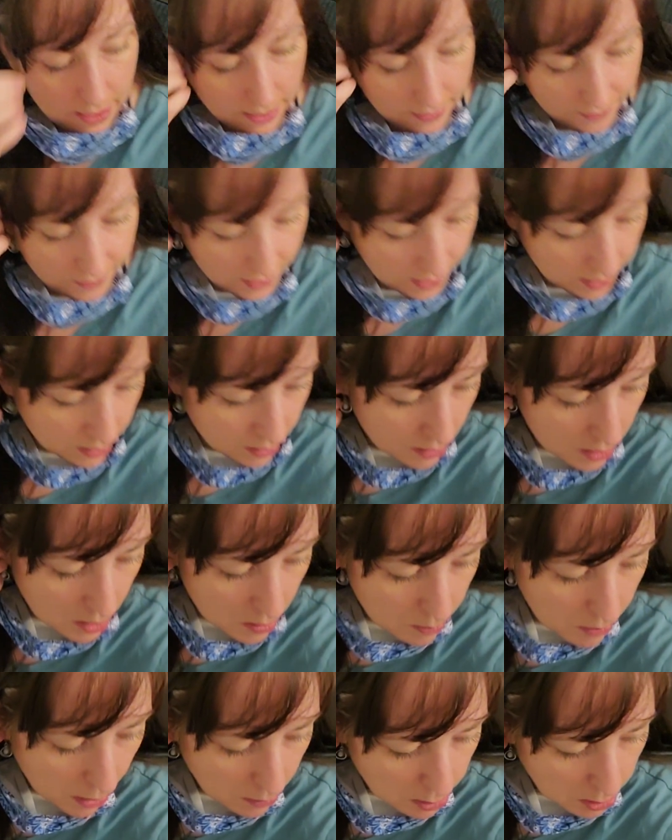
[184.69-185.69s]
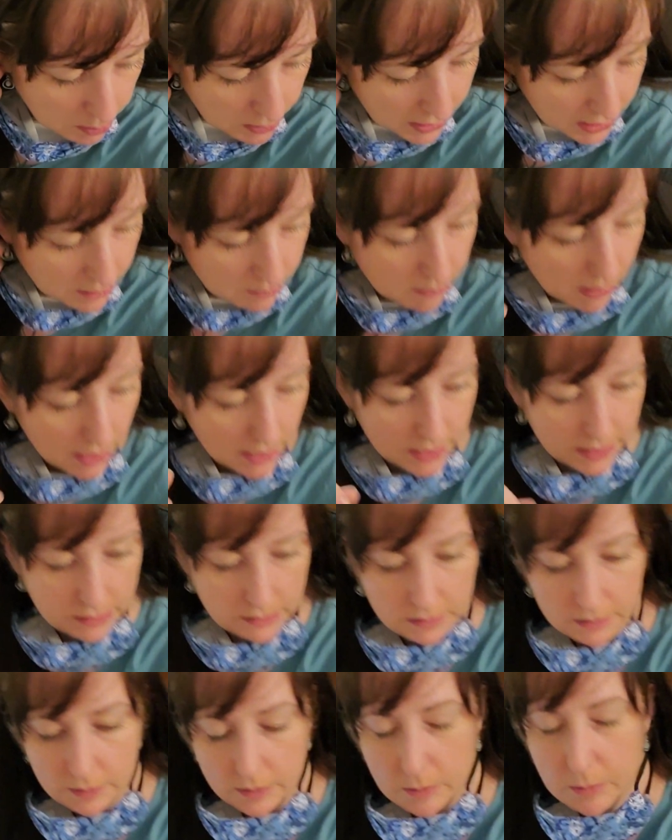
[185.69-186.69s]
And then probably
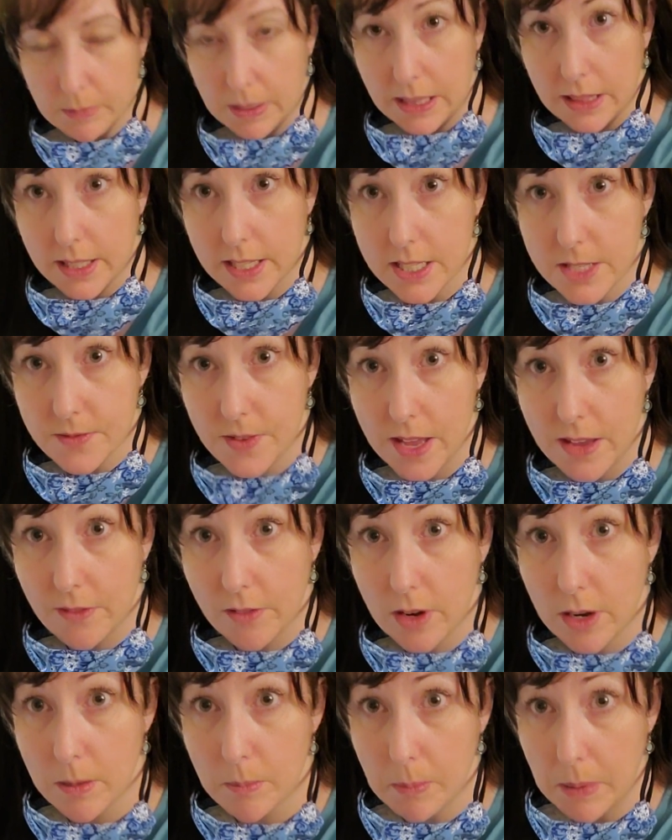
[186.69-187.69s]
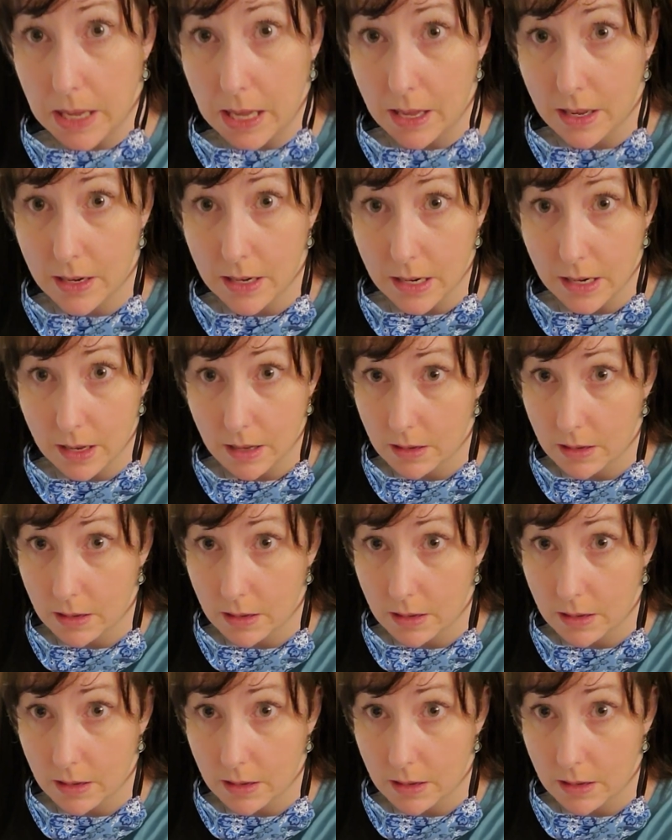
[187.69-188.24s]
my least favorite, but